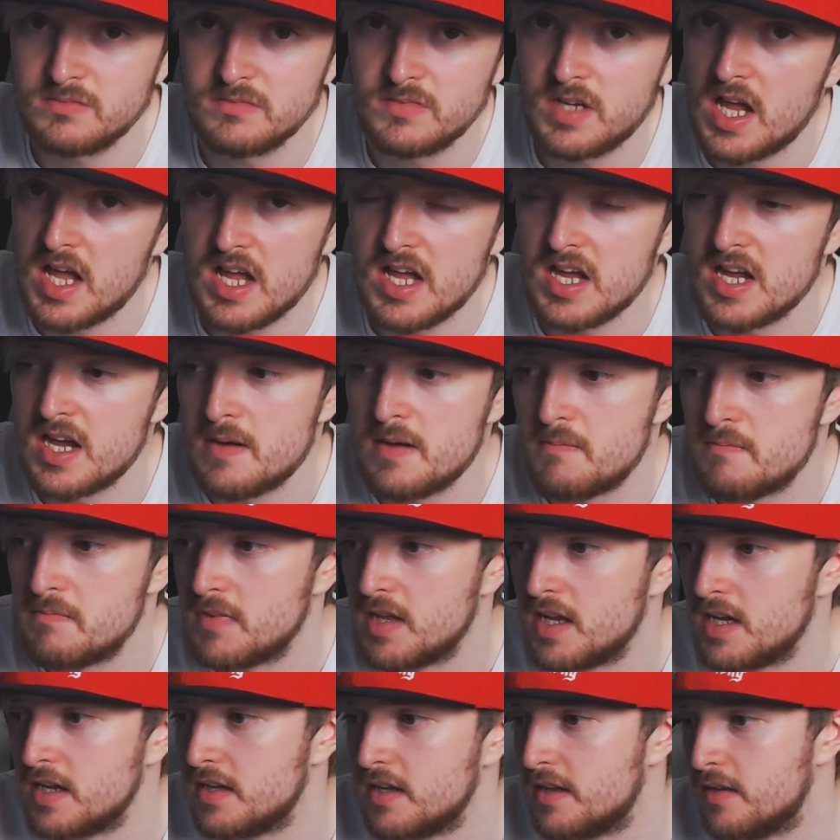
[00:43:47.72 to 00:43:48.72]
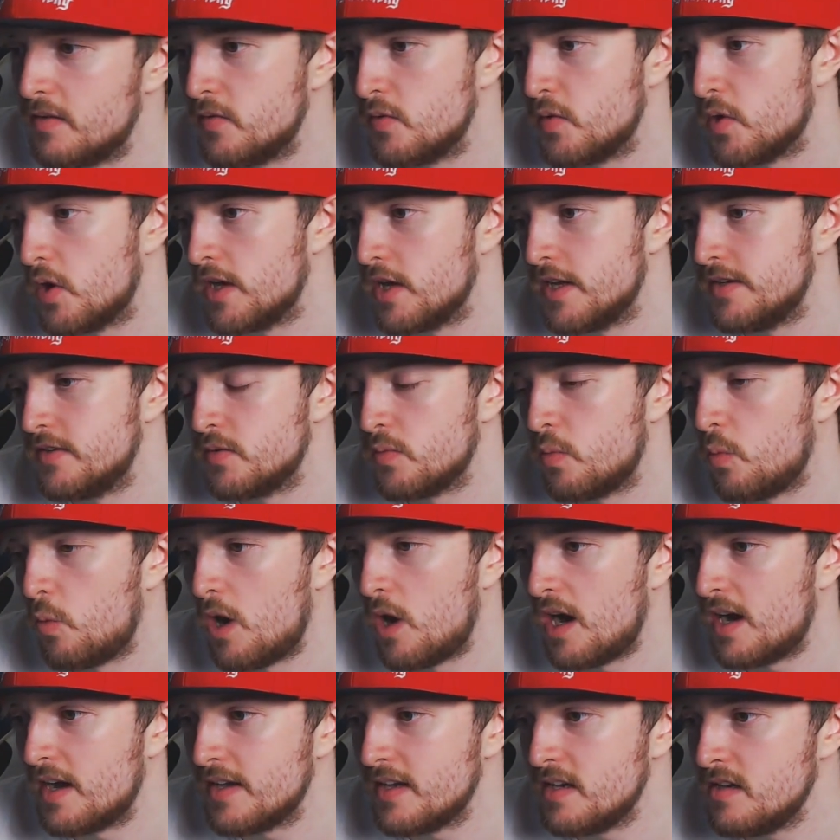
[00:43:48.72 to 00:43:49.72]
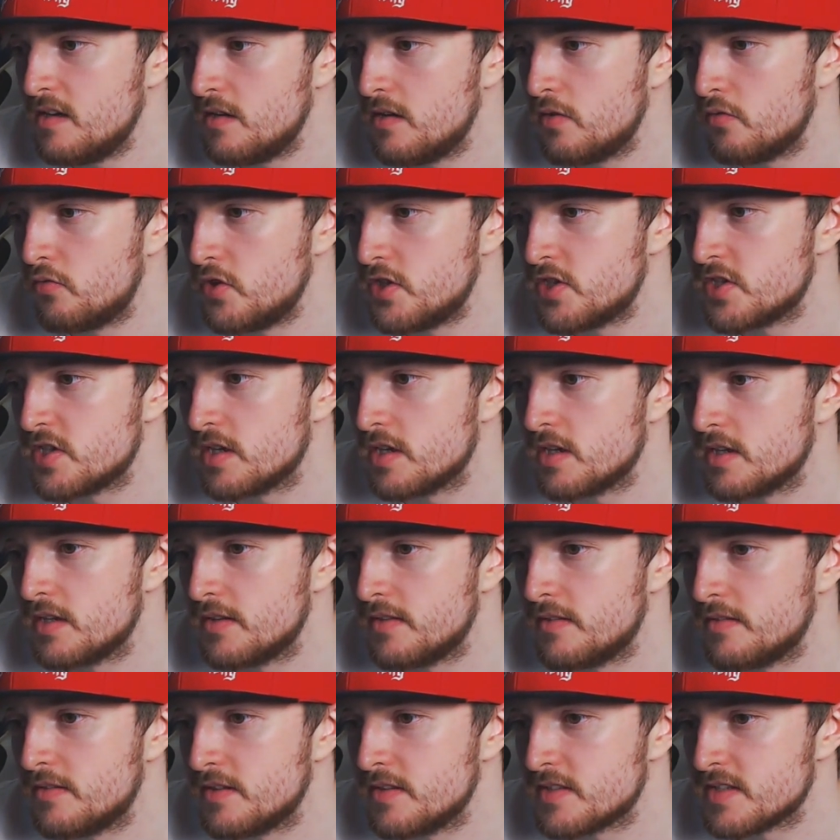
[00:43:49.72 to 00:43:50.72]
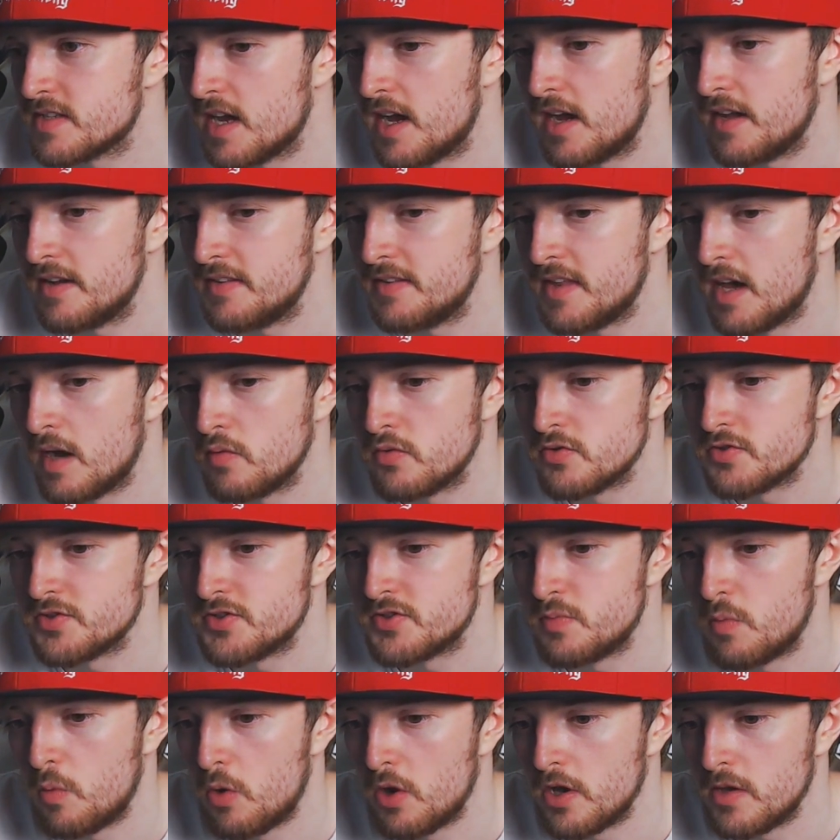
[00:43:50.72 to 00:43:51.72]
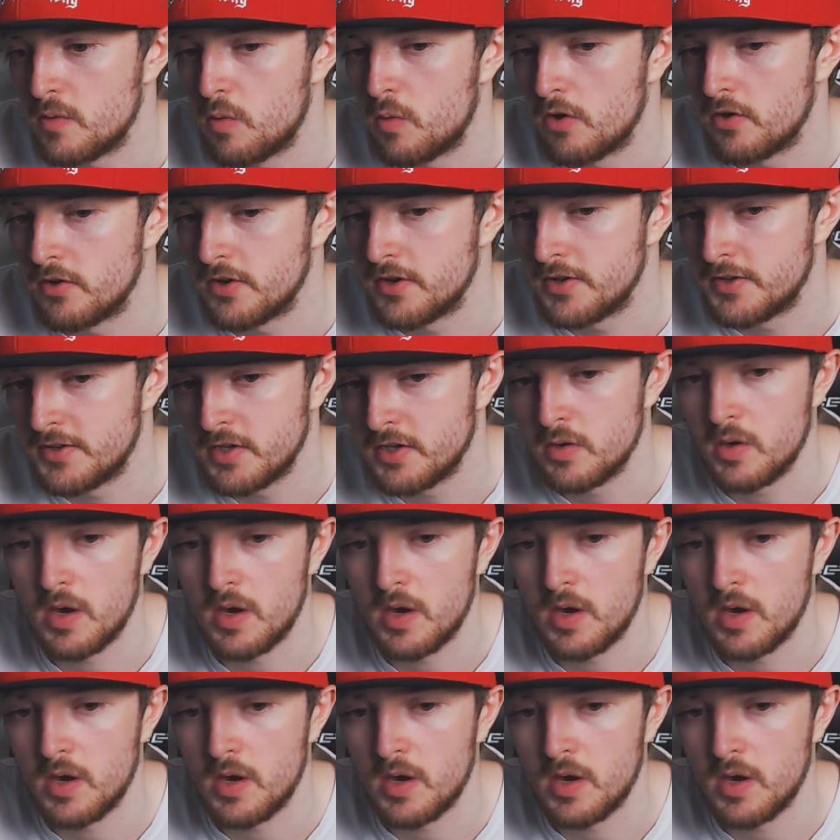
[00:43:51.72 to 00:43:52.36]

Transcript: And why Grisha decided that was what he wanted to do?